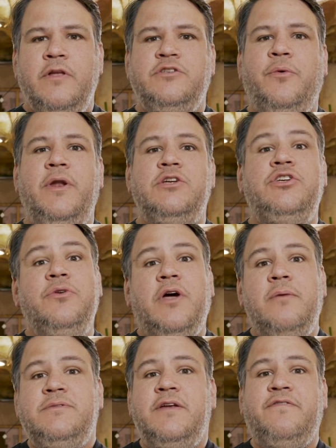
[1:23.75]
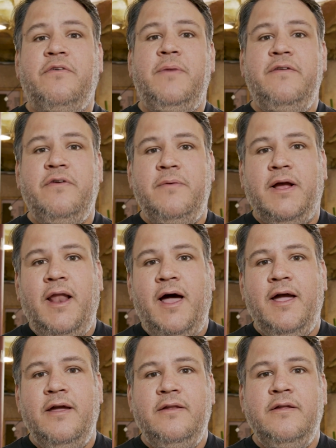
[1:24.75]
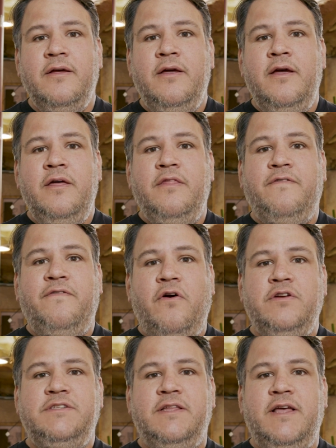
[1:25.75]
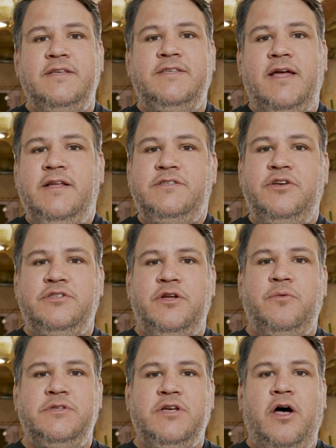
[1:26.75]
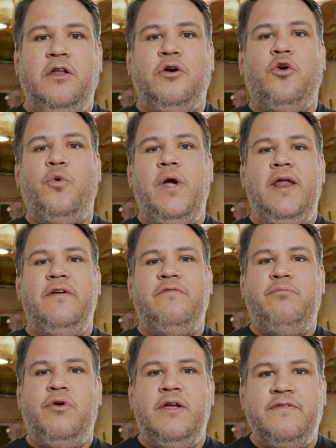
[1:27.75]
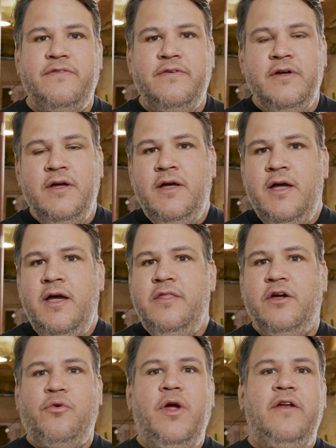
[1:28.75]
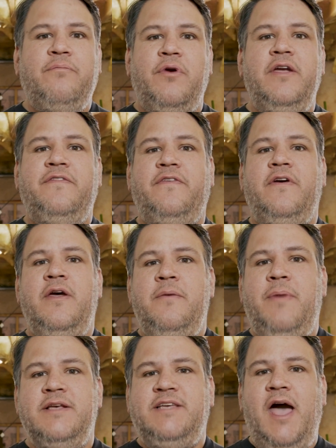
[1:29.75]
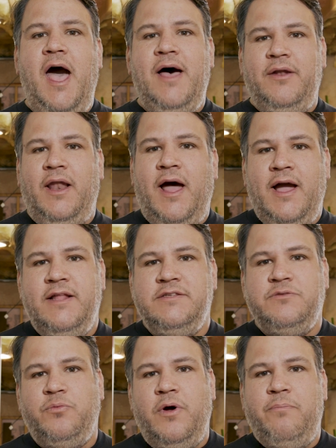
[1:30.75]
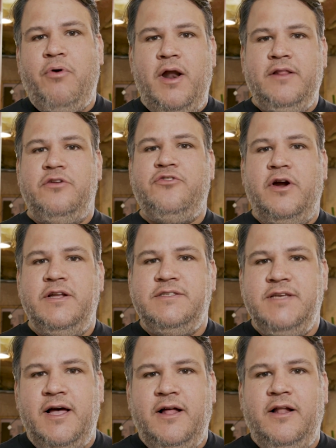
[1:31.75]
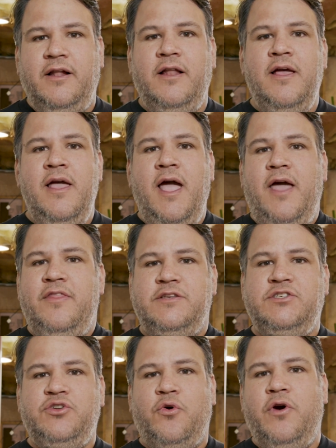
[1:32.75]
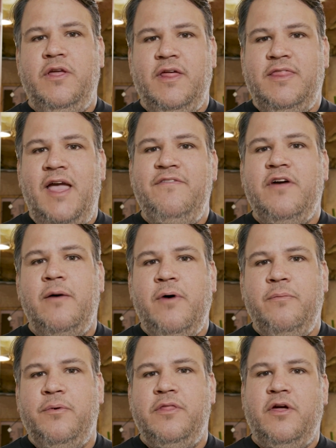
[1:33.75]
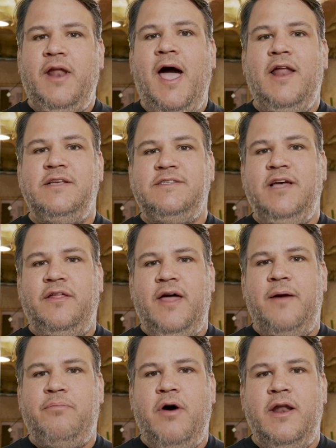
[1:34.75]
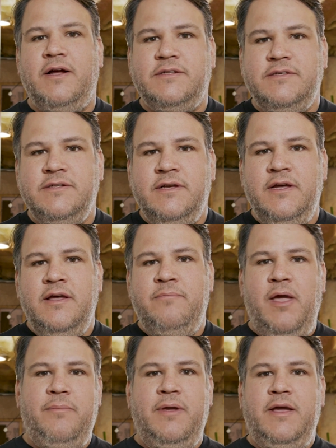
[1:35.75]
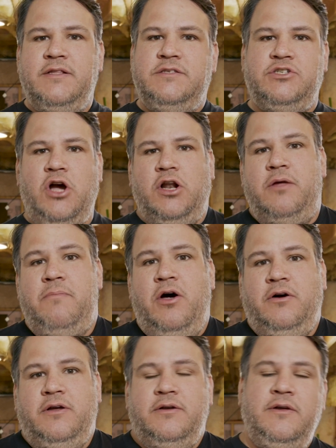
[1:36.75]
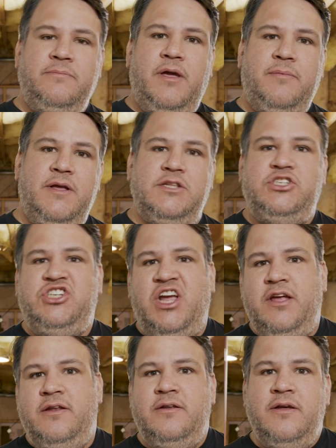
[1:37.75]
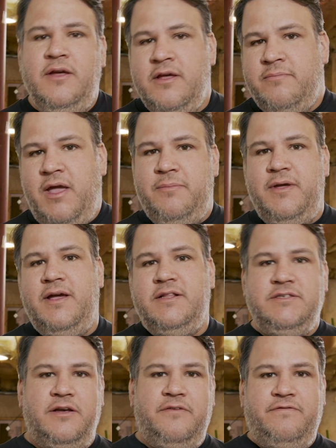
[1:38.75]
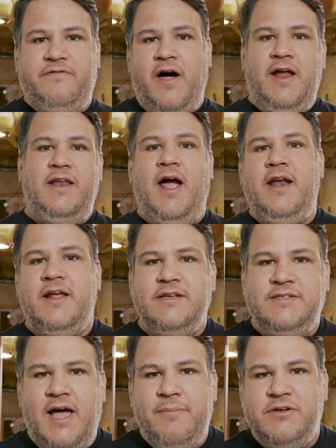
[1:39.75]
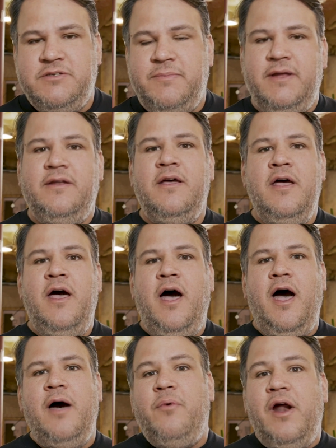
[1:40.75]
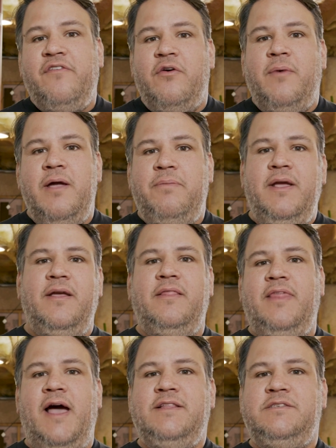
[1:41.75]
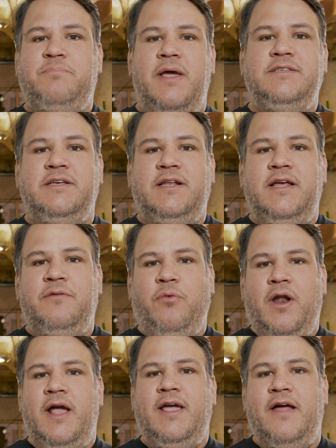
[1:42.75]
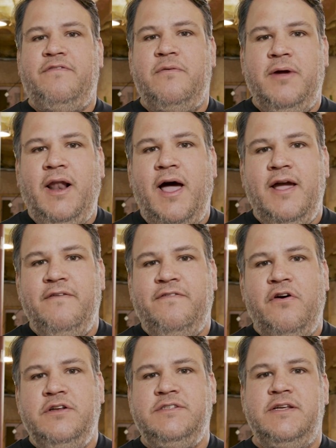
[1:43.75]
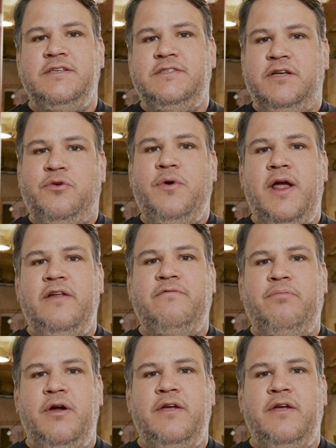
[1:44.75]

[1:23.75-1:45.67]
So when a shoot comes in for me from a client, the first thing they send is usually what's called a creative brief. The creative brief basically outlines what product they're trying to sell and the story that they've come up with on how to sell that product. Maybe it's chocolate milk, maybe it's chicken, maybe it's a fine dining establishment, uh, whatever it might be. That's basically what I get from a client first, is the creative